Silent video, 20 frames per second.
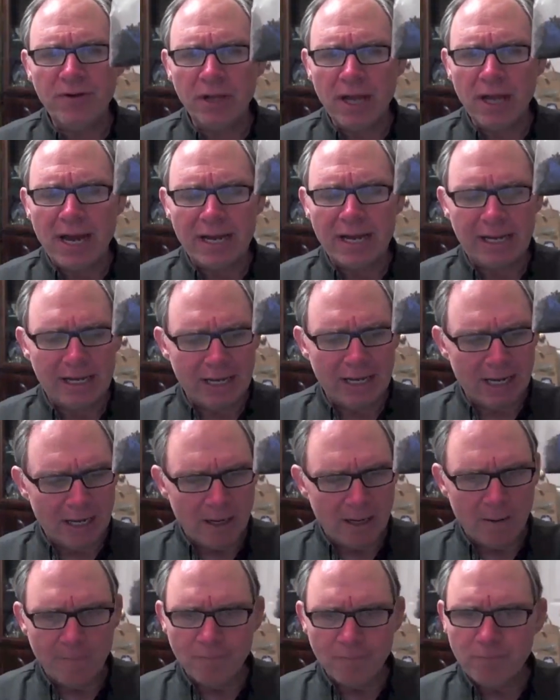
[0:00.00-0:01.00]
you like
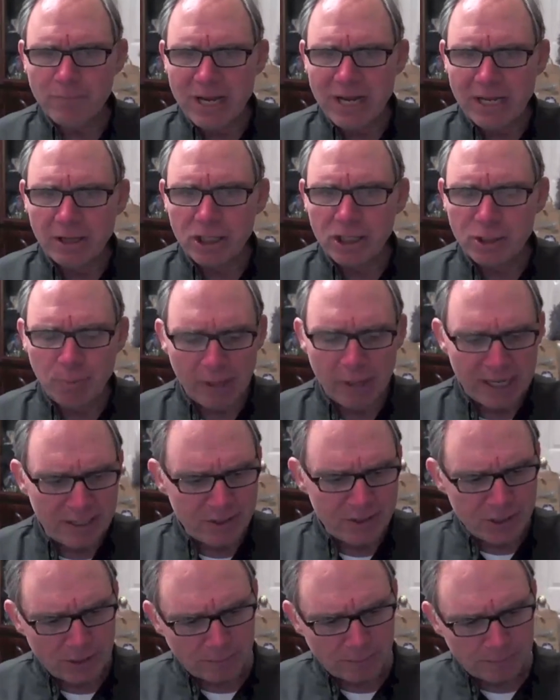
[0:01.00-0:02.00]
English blends.